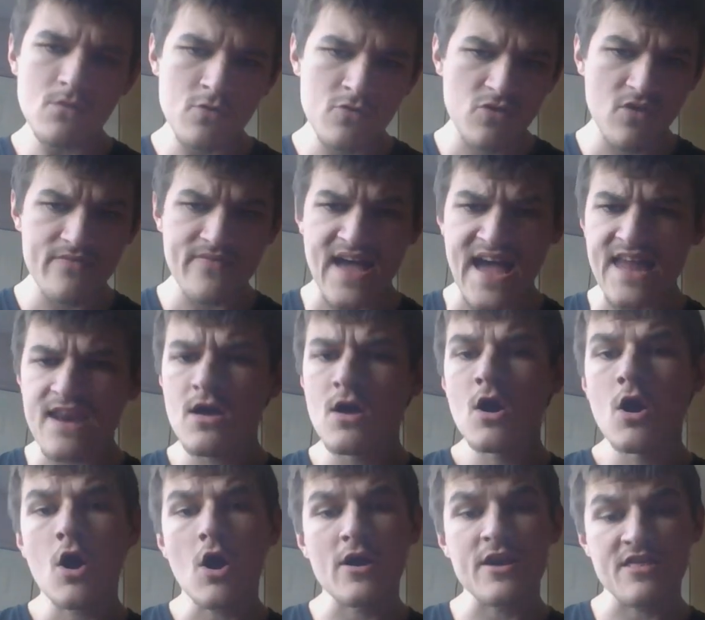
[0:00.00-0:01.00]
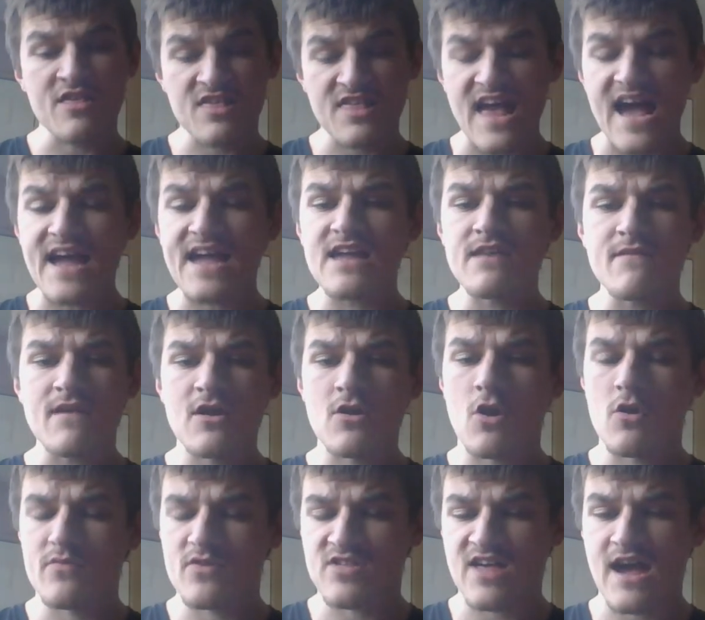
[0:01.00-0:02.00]
So then, on the second and
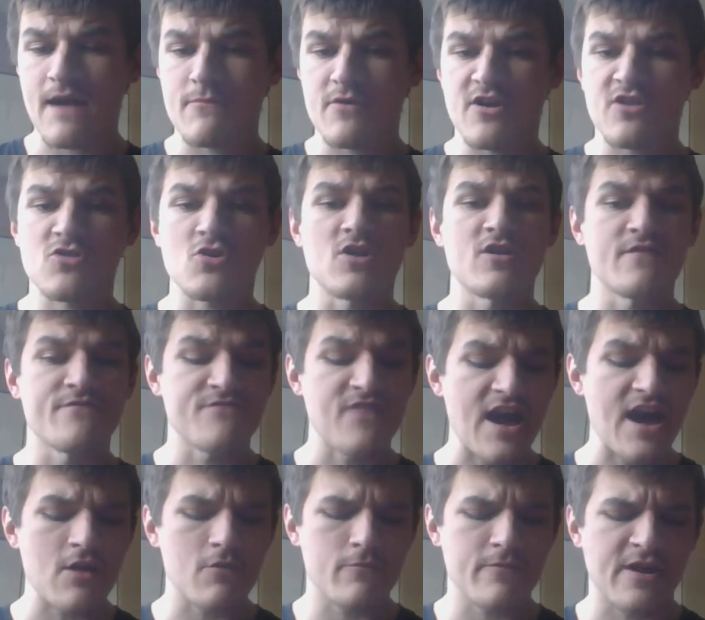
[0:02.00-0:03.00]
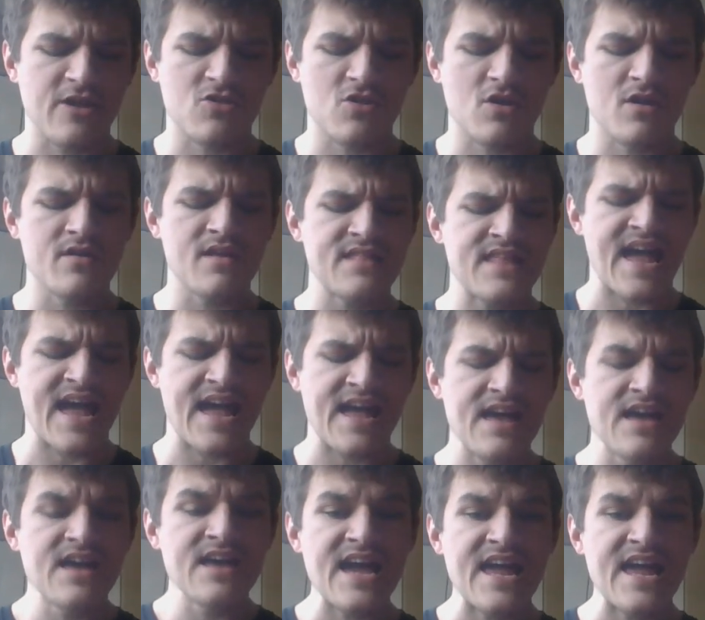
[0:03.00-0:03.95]
overtime restart, and the final restart of the day,